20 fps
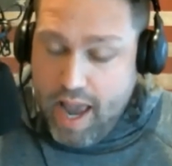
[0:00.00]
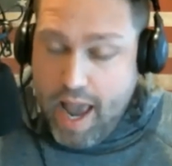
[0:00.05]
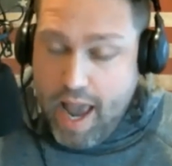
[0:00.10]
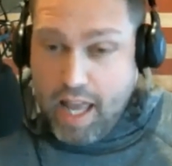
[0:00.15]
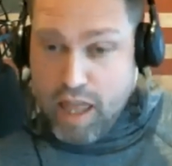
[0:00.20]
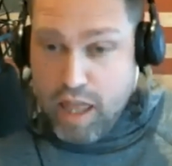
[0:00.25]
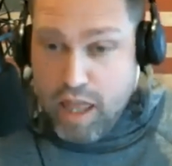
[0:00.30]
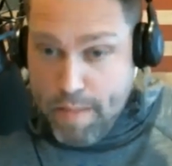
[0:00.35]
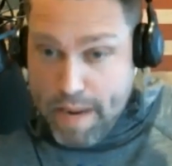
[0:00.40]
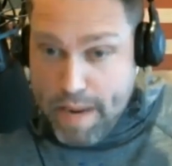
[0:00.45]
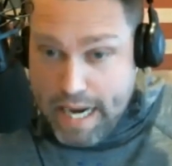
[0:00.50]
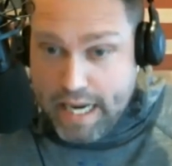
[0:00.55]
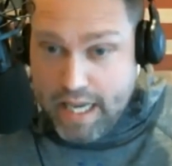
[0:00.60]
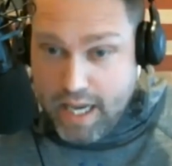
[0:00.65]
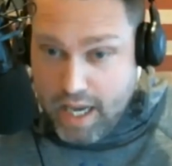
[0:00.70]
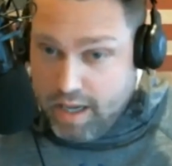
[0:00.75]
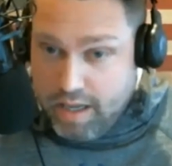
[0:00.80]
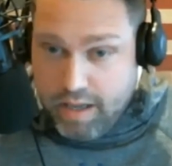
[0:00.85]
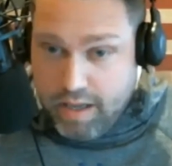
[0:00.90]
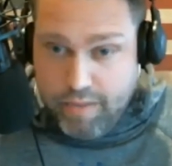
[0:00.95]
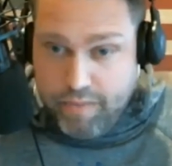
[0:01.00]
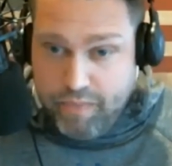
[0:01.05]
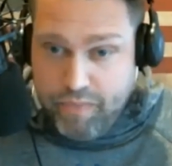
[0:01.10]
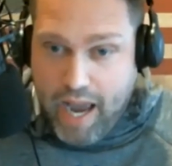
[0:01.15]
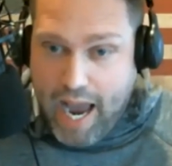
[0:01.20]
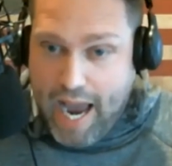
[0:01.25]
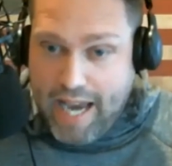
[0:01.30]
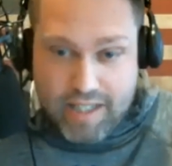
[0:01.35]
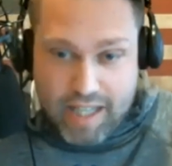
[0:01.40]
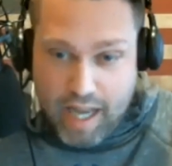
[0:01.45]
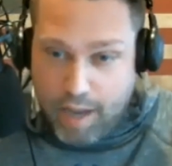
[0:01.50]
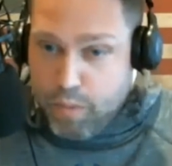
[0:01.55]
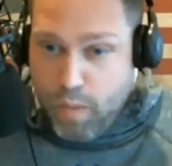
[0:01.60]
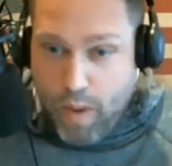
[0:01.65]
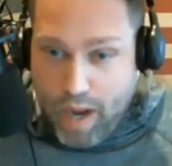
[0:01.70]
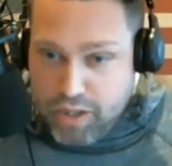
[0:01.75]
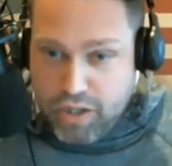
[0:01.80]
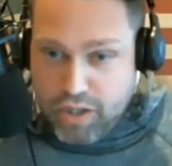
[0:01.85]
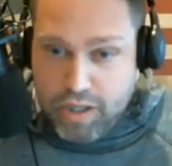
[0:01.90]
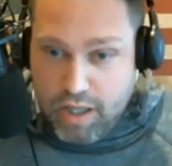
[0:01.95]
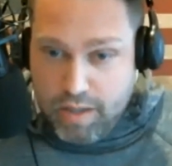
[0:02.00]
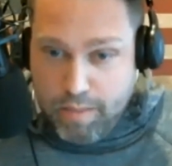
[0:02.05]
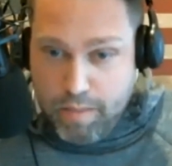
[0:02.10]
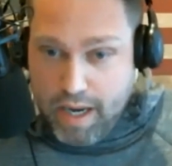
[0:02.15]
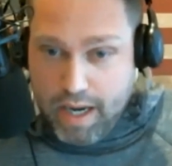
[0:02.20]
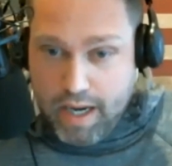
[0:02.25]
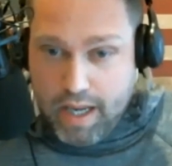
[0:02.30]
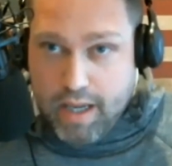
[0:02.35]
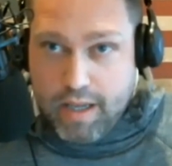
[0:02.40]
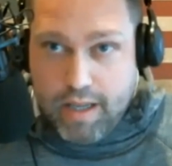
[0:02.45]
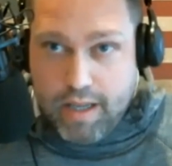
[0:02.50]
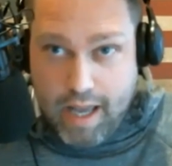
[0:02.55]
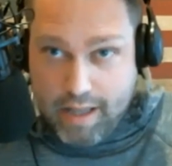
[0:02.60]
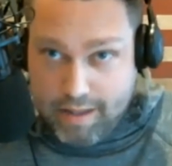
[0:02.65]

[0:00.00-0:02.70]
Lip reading: And the media, I stopped watching the media